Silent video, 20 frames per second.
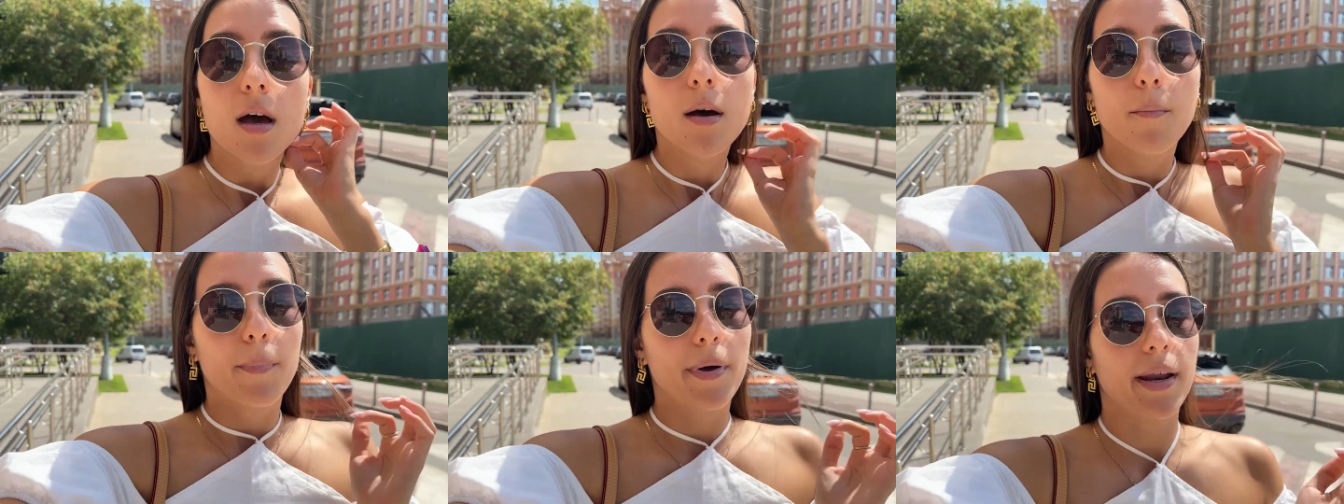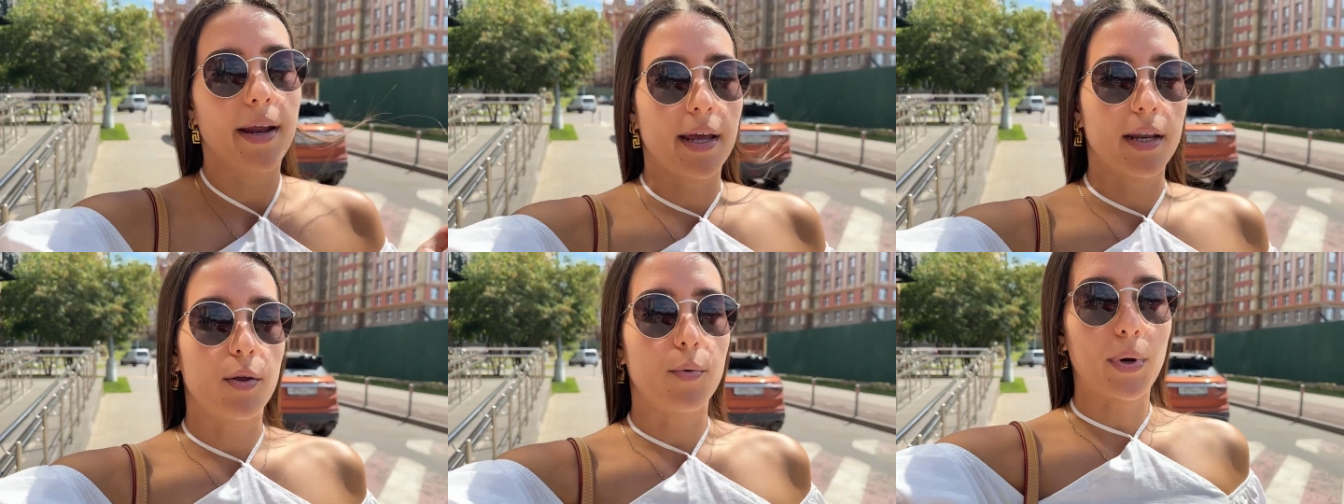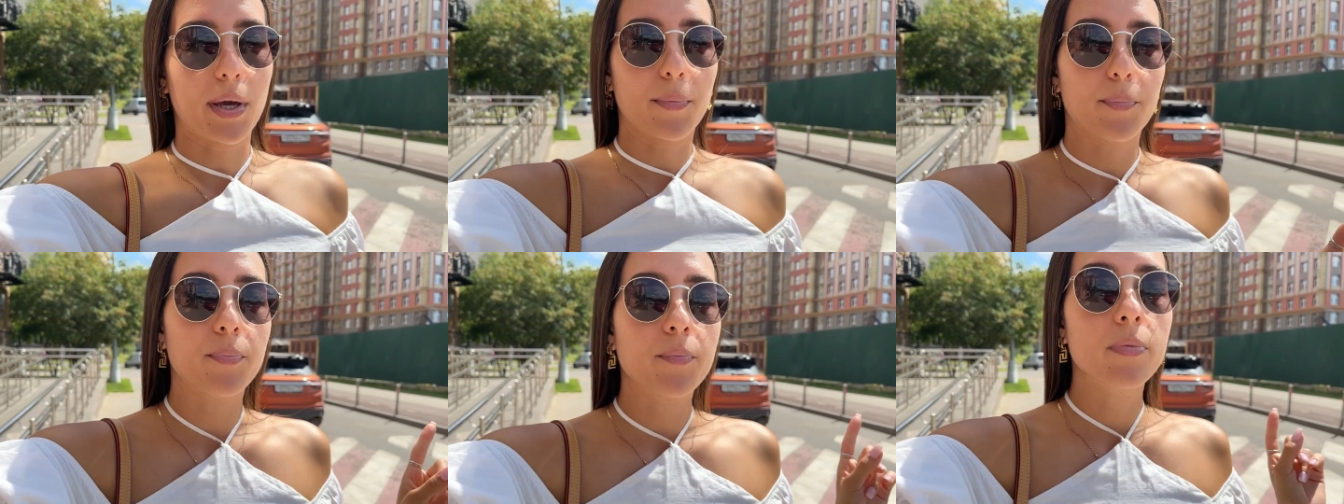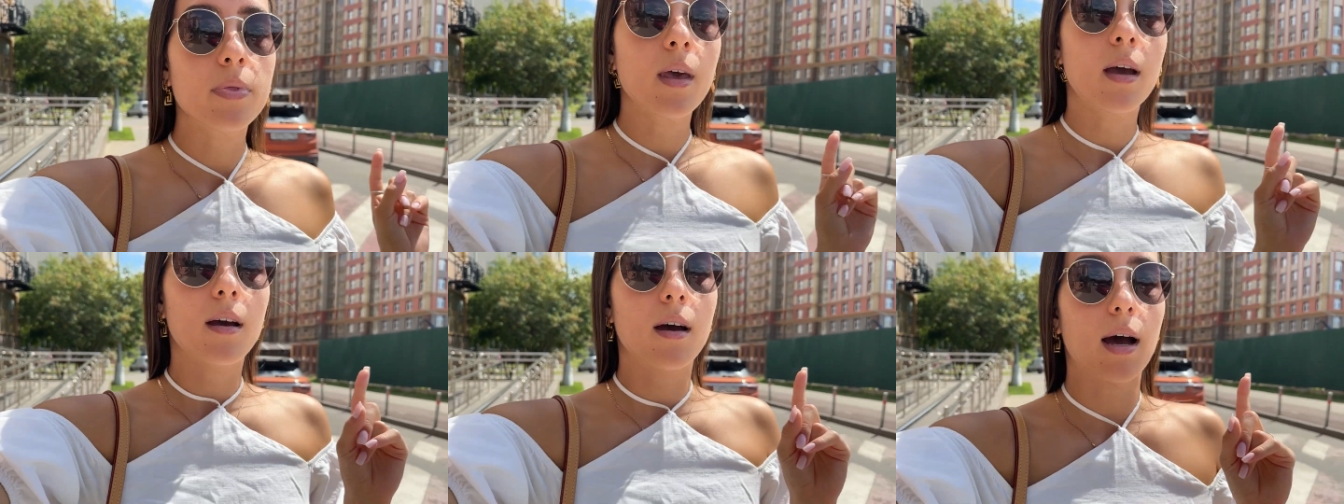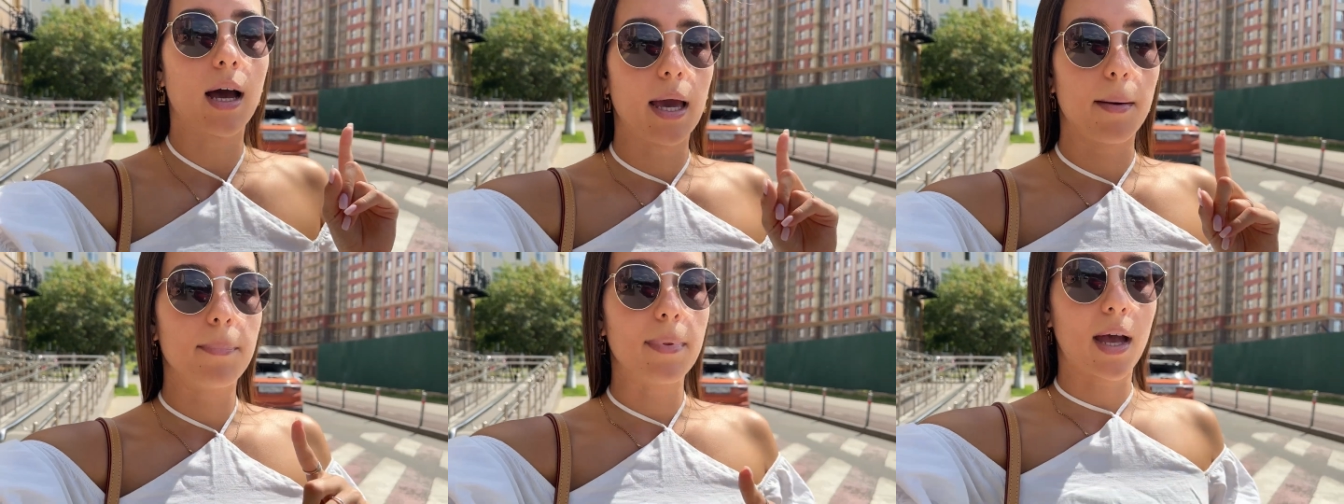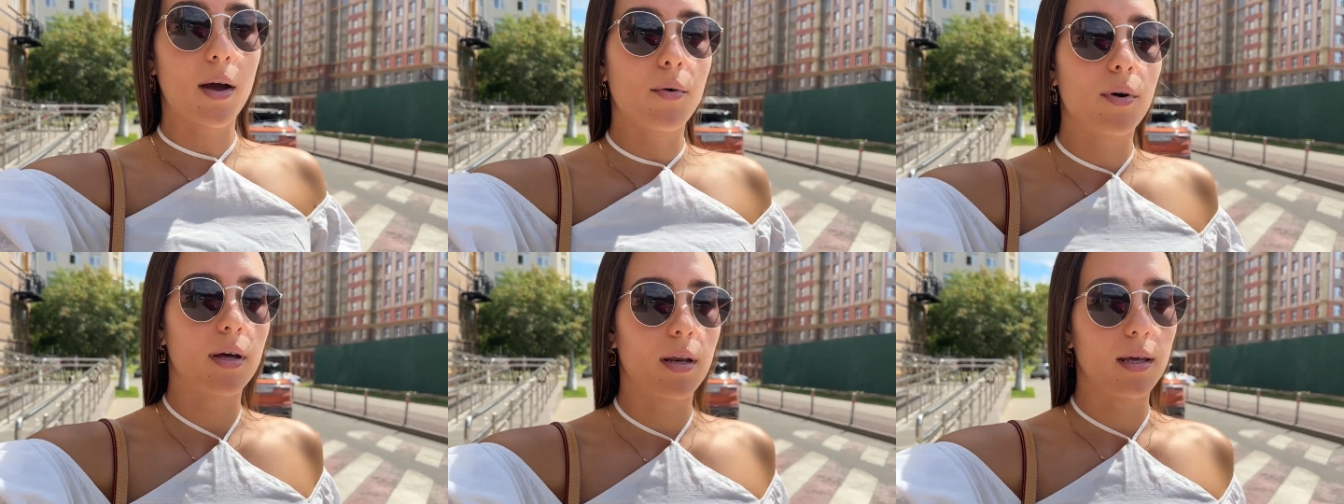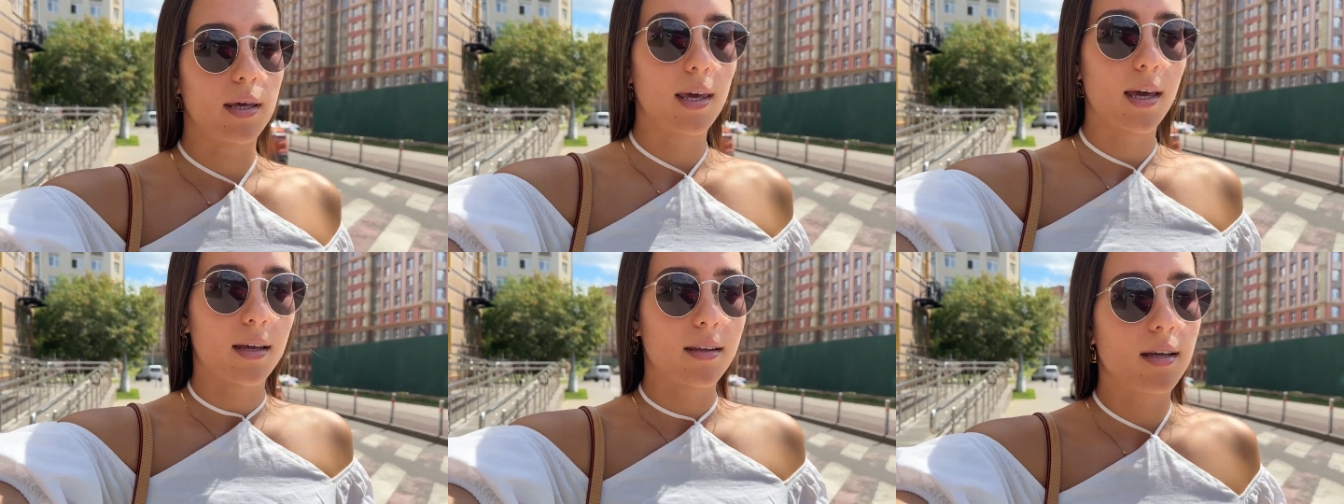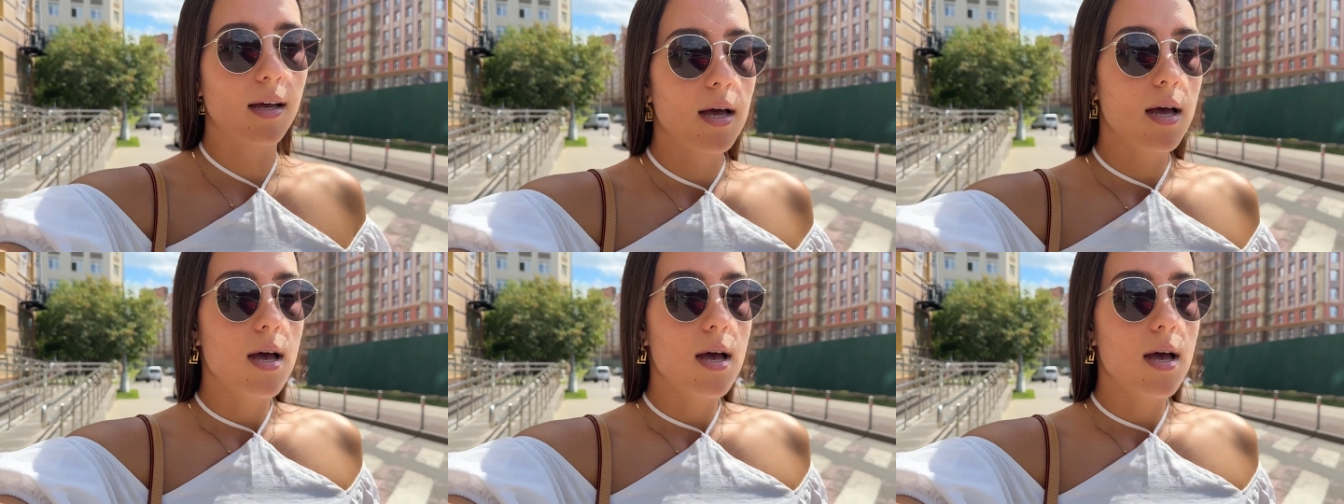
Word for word: but anyway I'm now gonna get